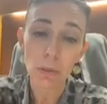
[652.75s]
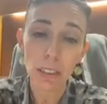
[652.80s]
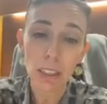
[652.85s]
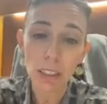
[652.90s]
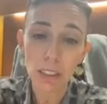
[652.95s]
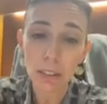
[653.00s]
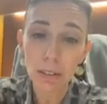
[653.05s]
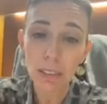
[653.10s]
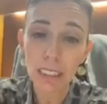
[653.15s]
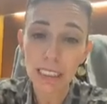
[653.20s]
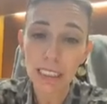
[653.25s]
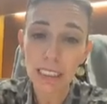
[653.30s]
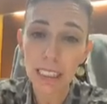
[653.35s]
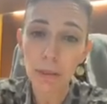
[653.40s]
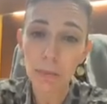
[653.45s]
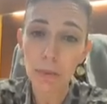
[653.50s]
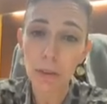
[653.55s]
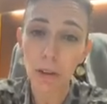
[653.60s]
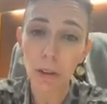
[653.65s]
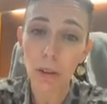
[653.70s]
We do
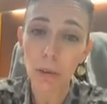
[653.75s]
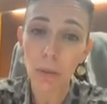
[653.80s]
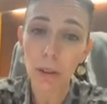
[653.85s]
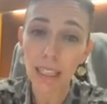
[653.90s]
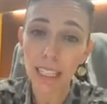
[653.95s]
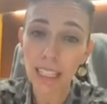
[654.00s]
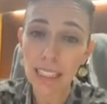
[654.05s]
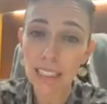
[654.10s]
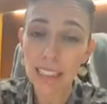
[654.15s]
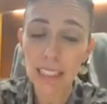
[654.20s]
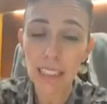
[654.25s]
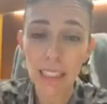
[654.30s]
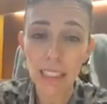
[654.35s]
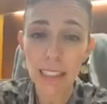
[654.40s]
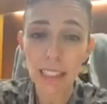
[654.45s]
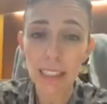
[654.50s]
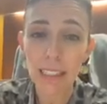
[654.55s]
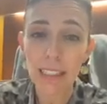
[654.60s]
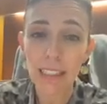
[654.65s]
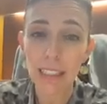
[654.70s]
accept, though, with
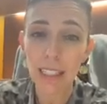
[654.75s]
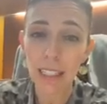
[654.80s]
ECEs,